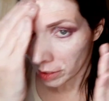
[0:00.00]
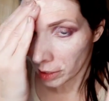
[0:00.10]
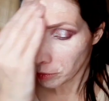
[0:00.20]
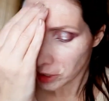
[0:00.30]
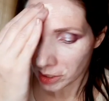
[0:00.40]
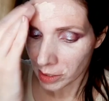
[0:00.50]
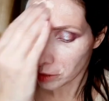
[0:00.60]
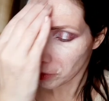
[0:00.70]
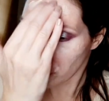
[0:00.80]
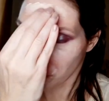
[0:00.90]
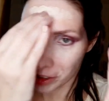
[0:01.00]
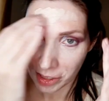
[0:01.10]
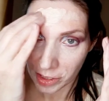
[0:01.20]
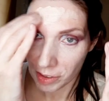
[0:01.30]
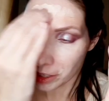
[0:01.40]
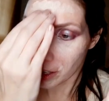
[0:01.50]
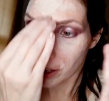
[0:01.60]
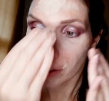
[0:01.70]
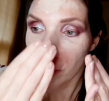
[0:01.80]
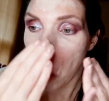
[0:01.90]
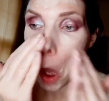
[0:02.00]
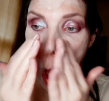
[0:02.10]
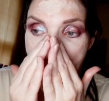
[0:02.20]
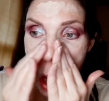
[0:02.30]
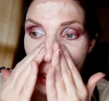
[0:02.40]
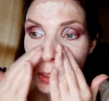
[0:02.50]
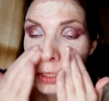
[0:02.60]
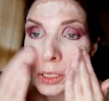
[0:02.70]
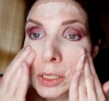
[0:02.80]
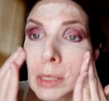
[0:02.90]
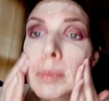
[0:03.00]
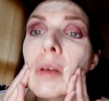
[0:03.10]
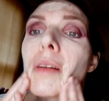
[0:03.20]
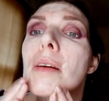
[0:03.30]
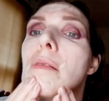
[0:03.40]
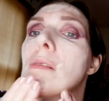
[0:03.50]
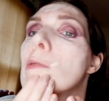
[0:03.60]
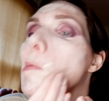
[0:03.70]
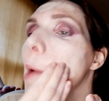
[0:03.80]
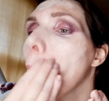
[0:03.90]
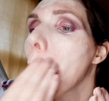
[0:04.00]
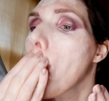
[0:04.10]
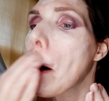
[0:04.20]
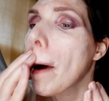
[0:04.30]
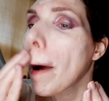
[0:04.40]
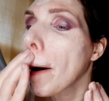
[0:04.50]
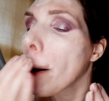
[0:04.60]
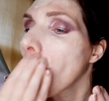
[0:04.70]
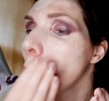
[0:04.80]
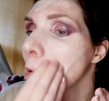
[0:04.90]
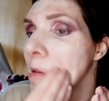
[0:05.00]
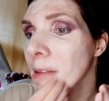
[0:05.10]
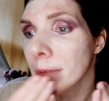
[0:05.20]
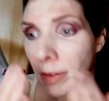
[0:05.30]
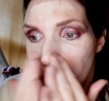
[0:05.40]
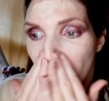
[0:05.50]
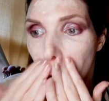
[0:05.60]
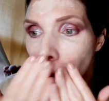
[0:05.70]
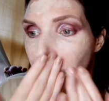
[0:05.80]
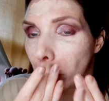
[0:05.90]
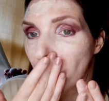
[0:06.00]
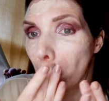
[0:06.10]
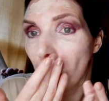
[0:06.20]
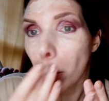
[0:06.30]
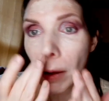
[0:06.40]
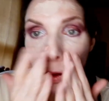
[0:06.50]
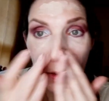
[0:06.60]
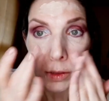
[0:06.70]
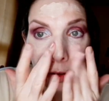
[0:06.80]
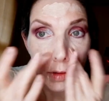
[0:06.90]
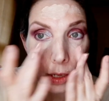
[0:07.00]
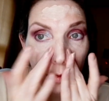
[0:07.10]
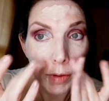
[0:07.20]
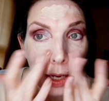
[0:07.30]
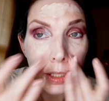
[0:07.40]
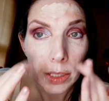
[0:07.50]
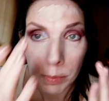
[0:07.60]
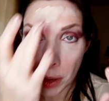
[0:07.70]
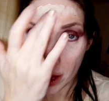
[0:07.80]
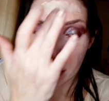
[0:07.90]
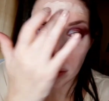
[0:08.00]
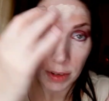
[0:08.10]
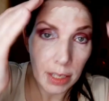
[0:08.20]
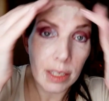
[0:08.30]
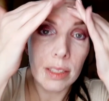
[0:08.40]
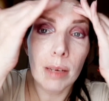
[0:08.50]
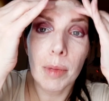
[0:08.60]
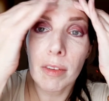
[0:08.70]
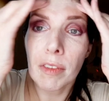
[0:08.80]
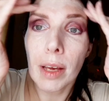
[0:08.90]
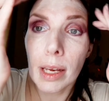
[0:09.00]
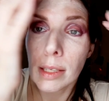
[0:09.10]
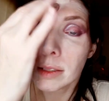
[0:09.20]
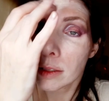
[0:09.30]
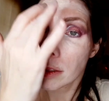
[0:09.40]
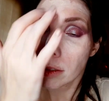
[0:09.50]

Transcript: And I'm just using my fingers right now. just to stipple it in a little bit with my fingers. I have a lot of red spots, redness on my face.